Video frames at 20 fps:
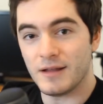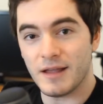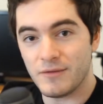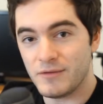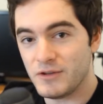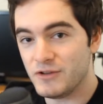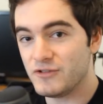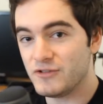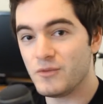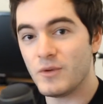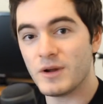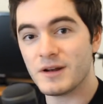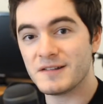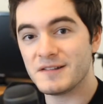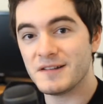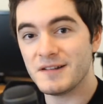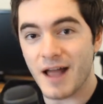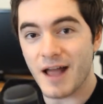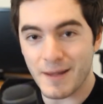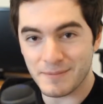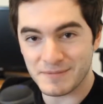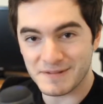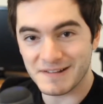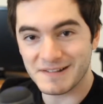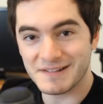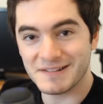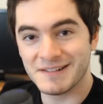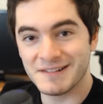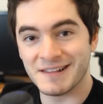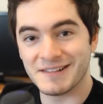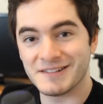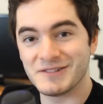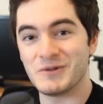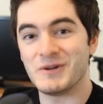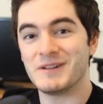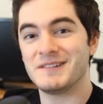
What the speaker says: a synopsis as to